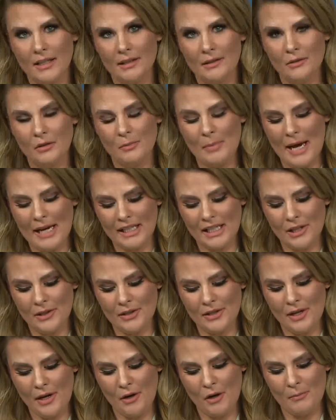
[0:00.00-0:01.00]
Well, back here
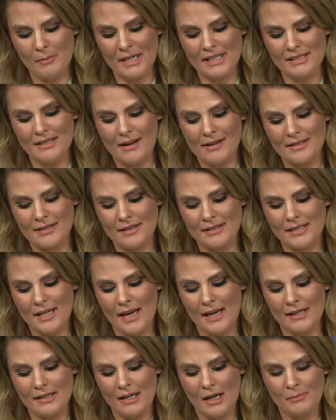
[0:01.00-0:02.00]
at home at Texas
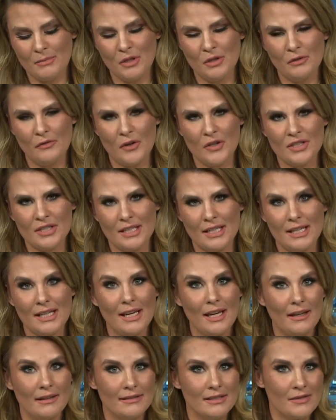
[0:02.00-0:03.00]
A&M University
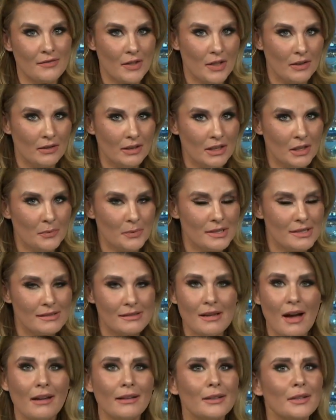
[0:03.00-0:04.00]
Kingsville, it was
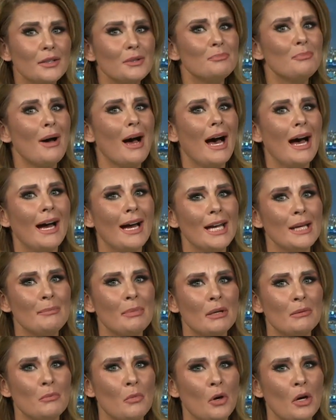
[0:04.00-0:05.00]
not a goodbye,
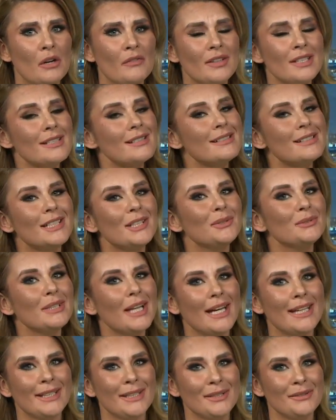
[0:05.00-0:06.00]
but more of a see you
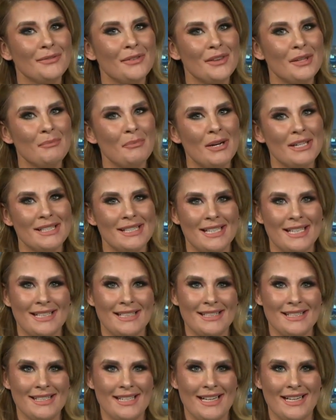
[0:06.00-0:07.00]
later for the
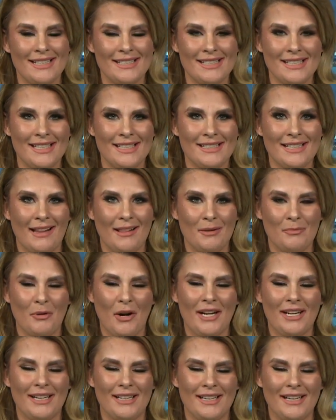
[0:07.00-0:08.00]
president as he
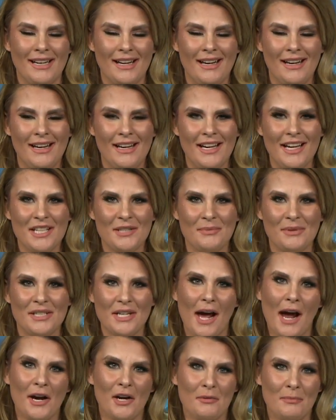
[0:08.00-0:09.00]
celebrated his
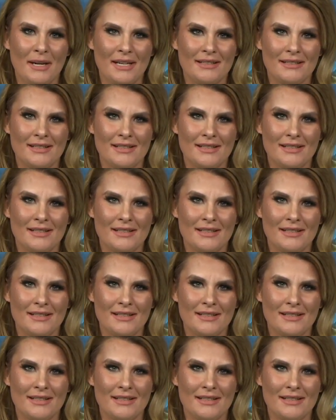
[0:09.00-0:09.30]
retirement.